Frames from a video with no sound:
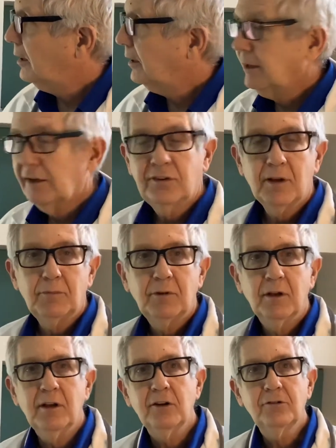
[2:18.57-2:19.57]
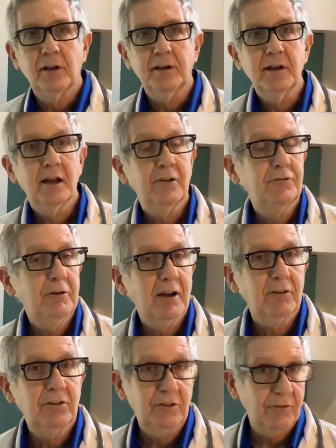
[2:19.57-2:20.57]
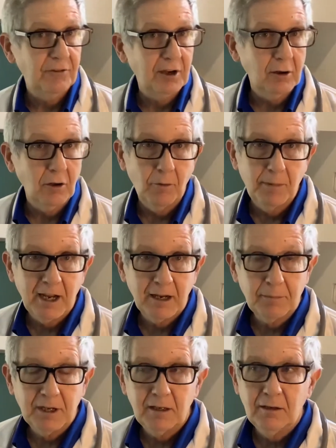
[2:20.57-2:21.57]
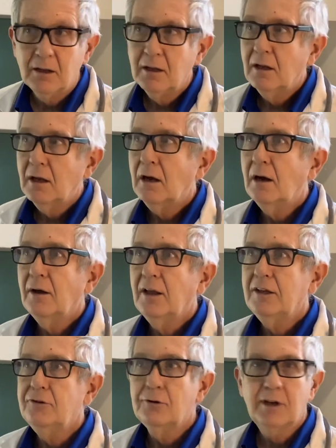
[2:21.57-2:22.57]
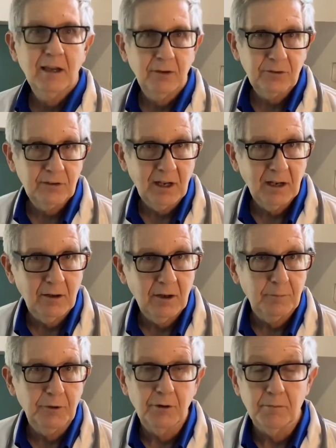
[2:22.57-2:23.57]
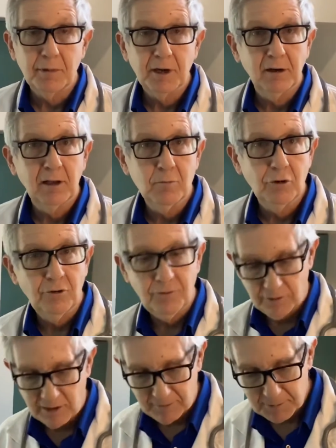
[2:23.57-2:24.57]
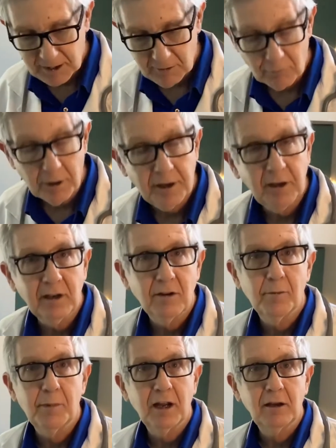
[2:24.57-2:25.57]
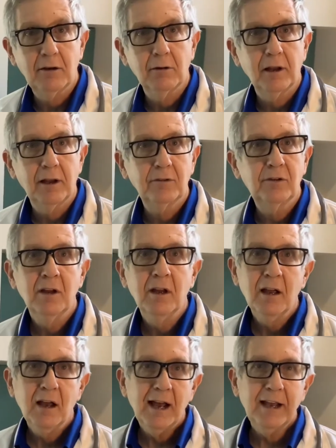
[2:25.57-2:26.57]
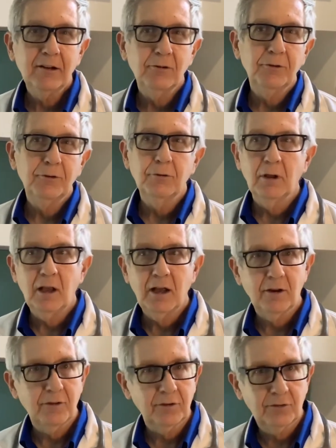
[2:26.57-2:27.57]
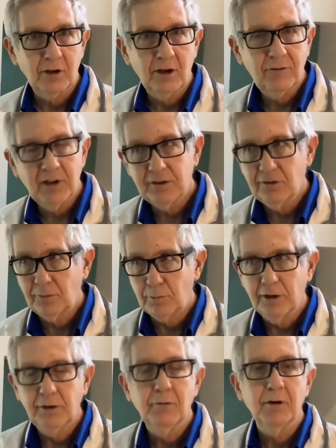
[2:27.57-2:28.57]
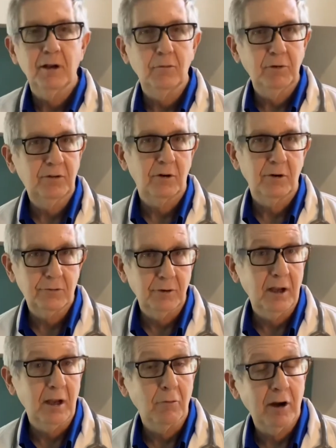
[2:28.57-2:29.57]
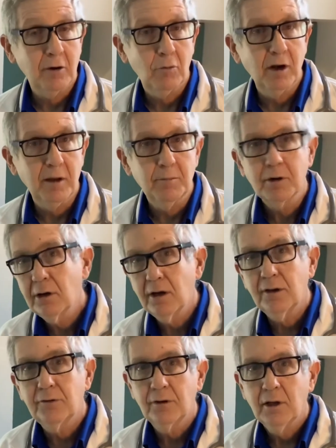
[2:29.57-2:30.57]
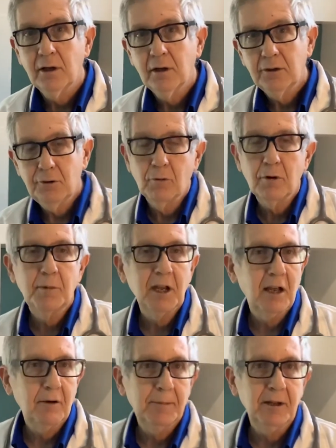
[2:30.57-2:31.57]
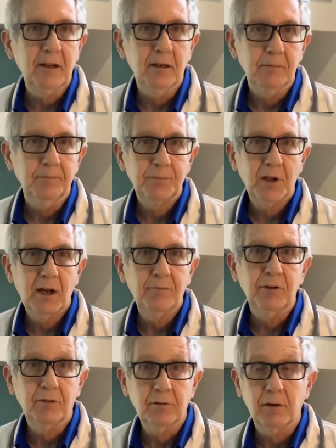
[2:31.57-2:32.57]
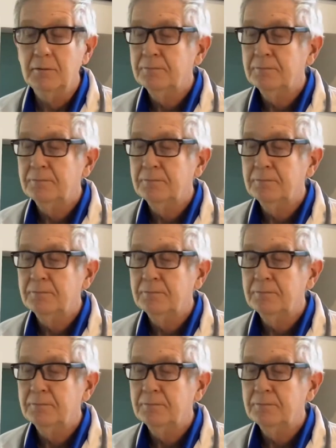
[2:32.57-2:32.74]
Except initially. Now, if you have a severe low back pain, and you can't stand up, you can barely move, you have pain running down the back of your legs, I don't do a lot of the stuff. I just bring you in and we start treating right away because you want to be out of pain, obviously.